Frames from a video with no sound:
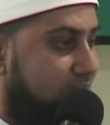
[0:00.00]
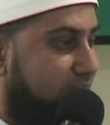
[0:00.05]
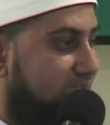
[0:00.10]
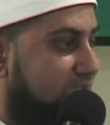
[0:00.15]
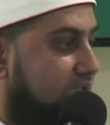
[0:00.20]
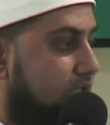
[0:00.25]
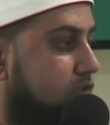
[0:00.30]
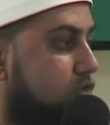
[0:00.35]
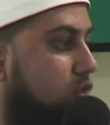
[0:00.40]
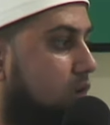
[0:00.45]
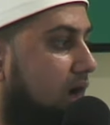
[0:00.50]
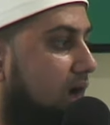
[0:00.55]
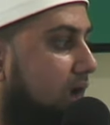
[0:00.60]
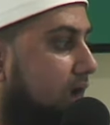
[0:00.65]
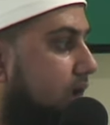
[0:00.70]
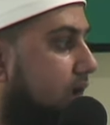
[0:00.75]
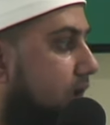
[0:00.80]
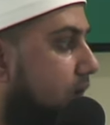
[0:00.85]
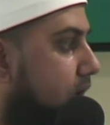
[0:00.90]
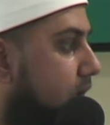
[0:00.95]
making
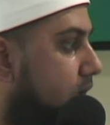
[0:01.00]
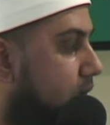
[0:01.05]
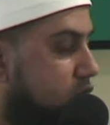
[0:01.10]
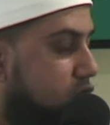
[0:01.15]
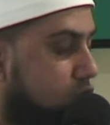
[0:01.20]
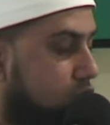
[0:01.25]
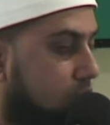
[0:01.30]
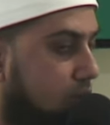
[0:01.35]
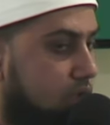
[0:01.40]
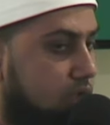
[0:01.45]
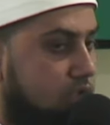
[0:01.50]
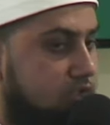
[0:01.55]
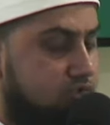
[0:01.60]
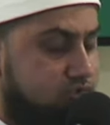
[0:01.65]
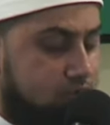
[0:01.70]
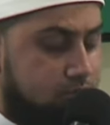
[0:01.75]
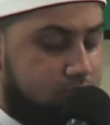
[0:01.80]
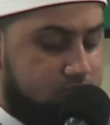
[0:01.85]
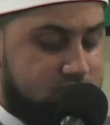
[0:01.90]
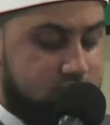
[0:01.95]
dua to
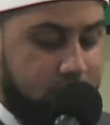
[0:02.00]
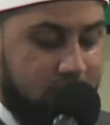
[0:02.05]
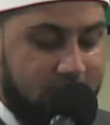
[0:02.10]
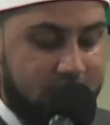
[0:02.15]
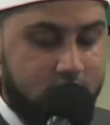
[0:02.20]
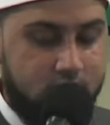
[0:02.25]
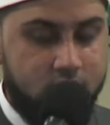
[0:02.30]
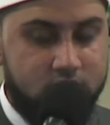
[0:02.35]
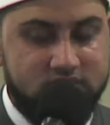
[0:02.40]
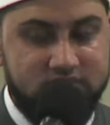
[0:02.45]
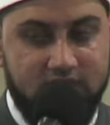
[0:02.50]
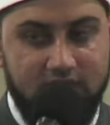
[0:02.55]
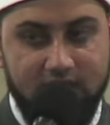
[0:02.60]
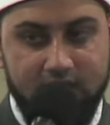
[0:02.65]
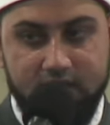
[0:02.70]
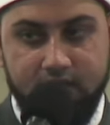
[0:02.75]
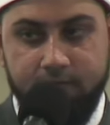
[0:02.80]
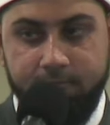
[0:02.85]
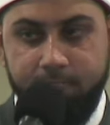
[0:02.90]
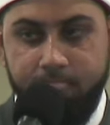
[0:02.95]
Allah subhanahu wa
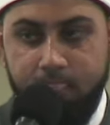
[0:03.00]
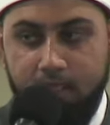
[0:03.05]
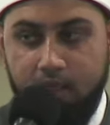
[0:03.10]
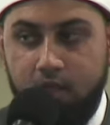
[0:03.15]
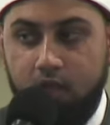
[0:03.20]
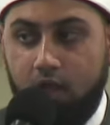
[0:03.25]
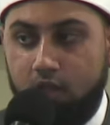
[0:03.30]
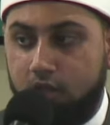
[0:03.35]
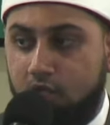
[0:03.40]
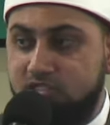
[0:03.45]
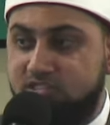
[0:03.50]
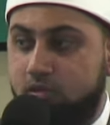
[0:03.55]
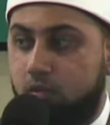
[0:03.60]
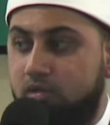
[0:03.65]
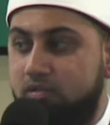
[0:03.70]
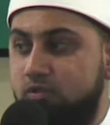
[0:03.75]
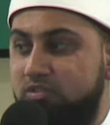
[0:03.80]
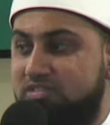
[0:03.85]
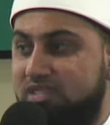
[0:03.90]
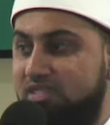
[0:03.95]
ta'ala. Allah is the
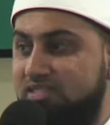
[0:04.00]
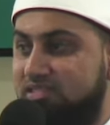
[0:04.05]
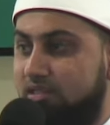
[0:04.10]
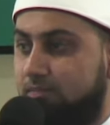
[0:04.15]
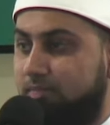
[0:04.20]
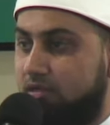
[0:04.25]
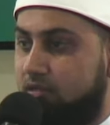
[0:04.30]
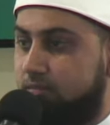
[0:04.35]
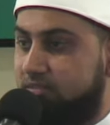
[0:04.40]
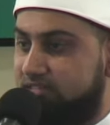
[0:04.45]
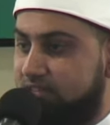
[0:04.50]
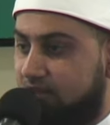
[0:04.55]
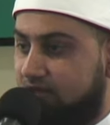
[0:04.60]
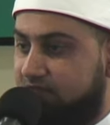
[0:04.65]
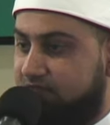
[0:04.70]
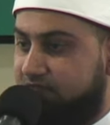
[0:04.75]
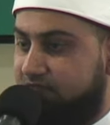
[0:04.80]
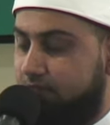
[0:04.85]
one who says about Himself,